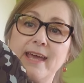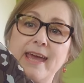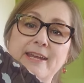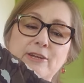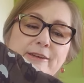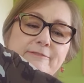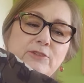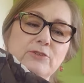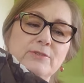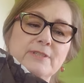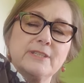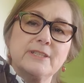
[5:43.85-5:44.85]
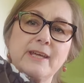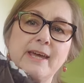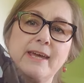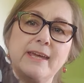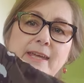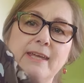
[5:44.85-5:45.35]
and I've used
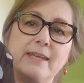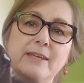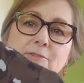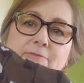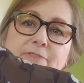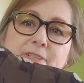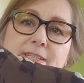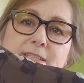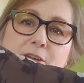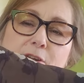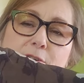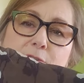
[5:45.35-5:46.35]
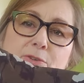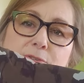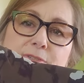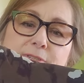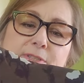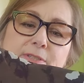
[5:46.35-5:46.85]
a
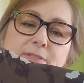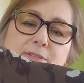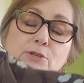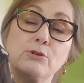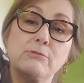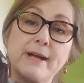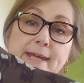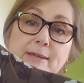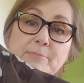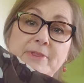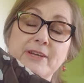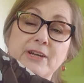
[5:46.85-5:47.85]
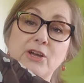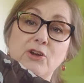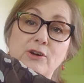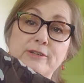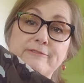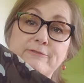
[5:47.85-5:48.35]
viscose crepe that I
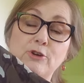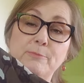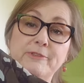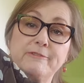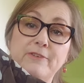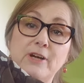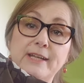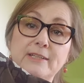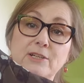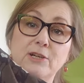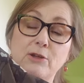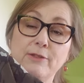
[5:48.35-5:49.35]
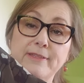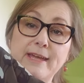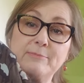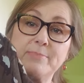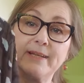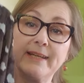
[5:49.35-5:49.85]
got from the Fine Cloth
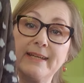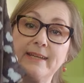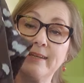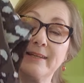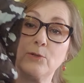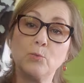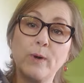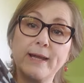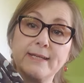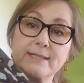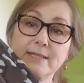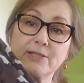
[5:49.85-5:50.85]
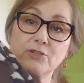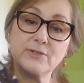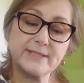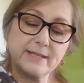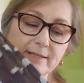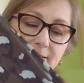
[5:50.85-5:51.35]
Company in Wellington, New
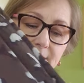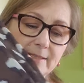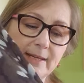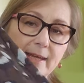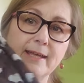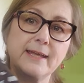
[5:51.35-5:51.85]
Zealand.